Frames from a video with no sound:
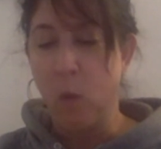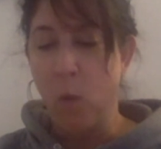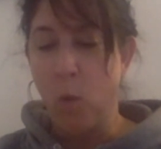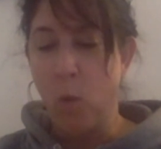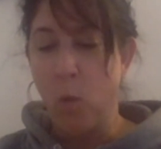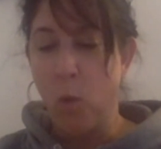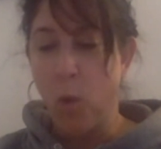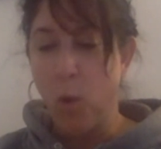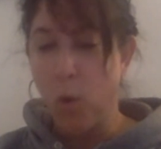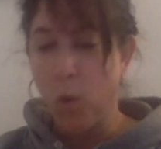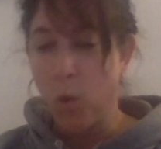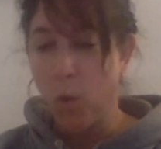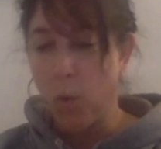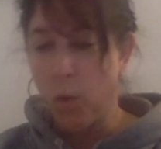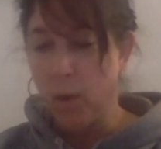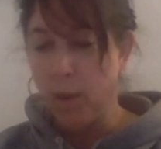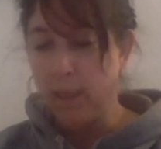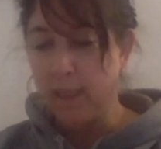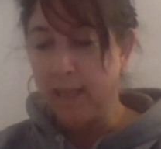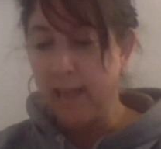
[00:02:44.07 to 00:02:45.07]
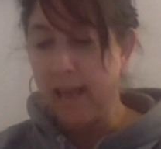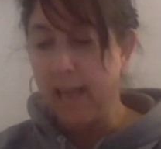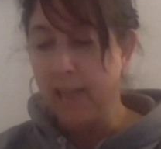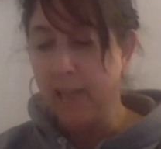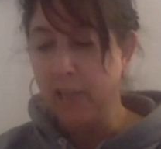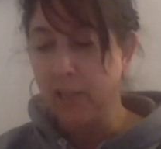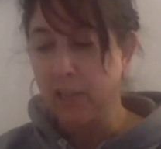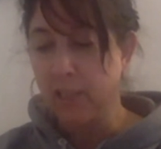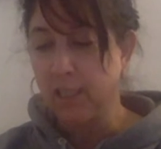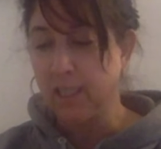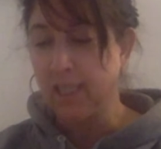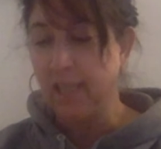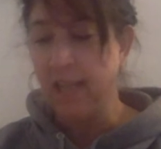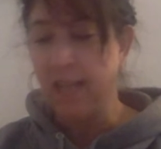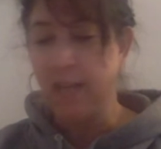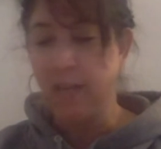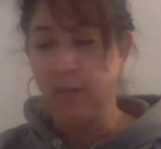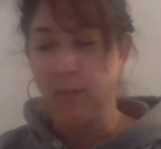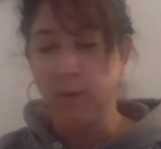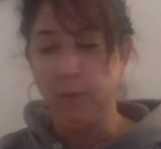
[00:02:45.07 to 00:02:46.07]
Whoa, attach,
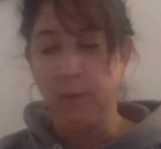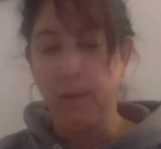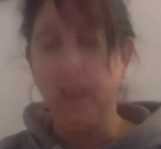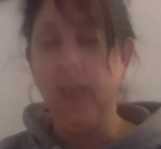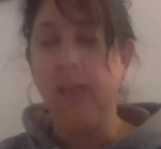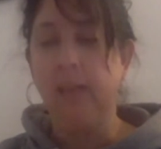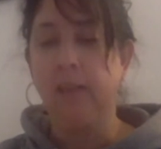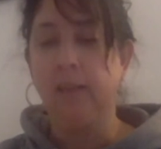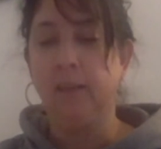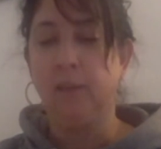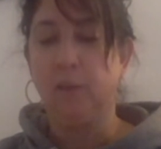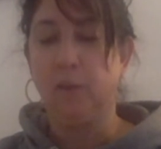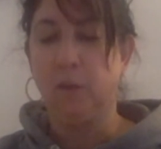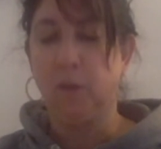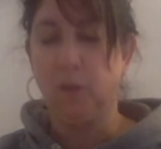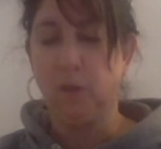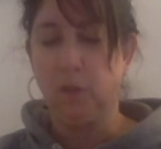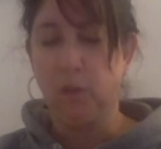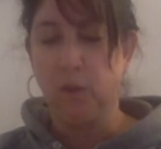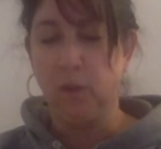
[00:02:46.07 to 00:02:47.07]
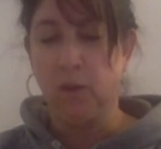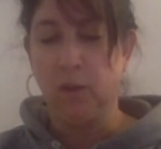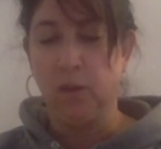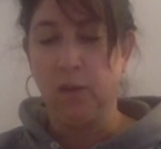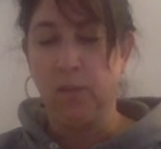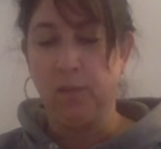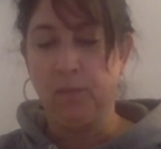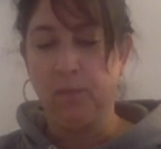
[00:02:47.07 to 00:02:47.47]
ascend, repeat. Good girl.